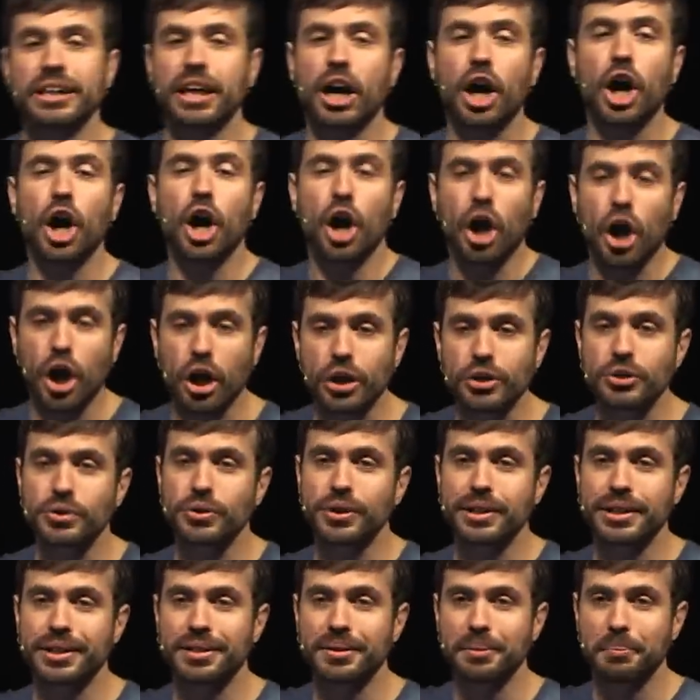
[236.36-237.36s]

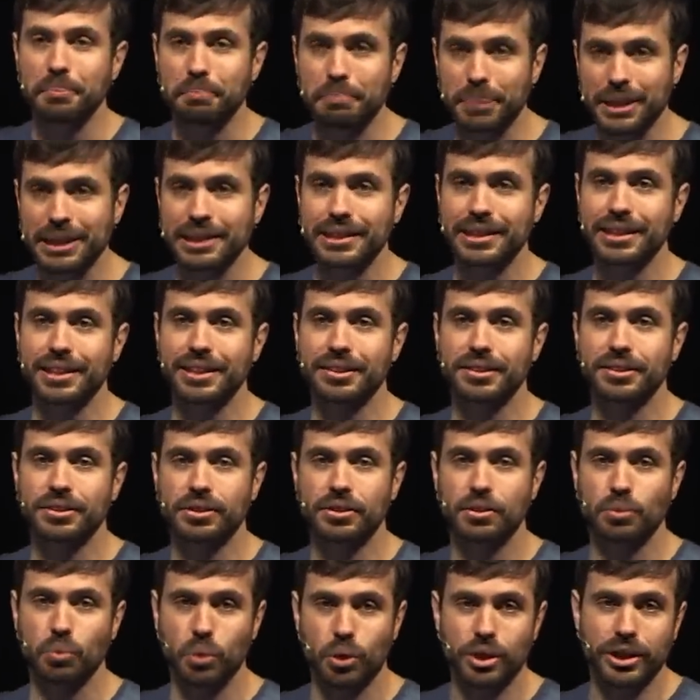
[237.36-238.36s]
100
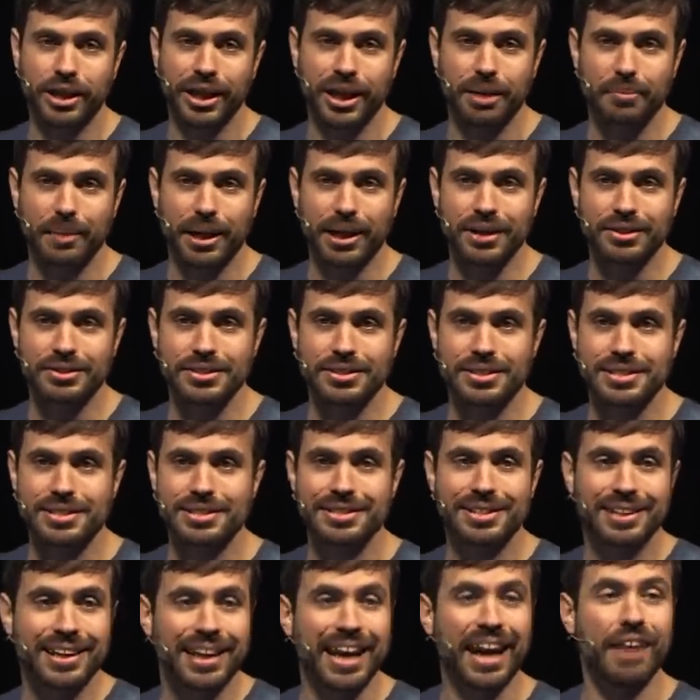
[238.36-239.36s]
billion work emails
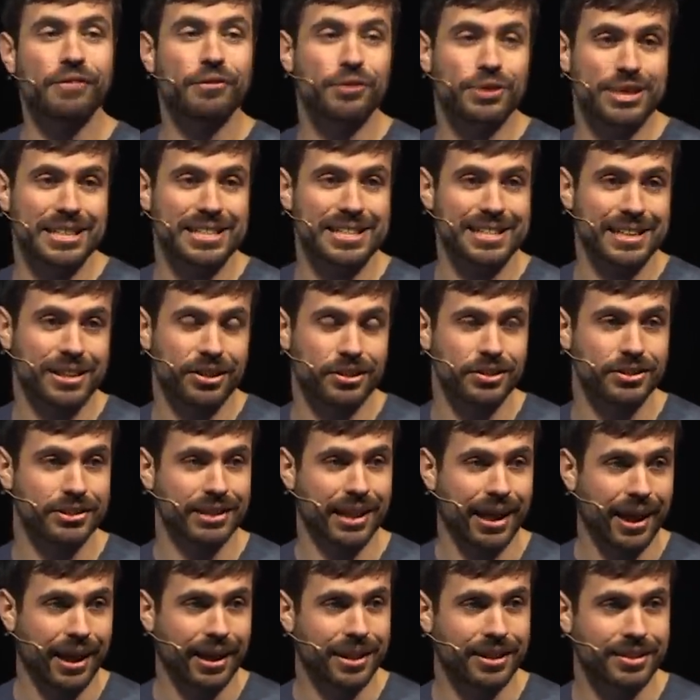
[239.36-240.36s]
every single
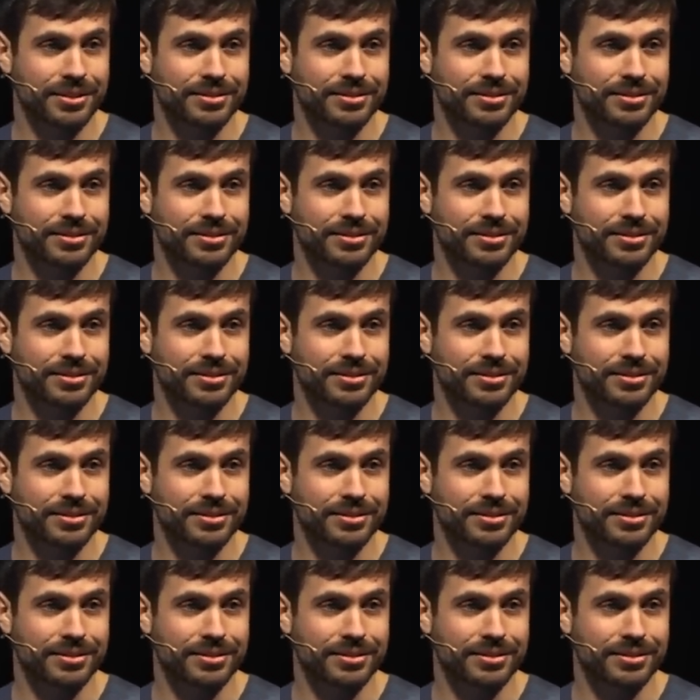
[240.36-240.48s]
day.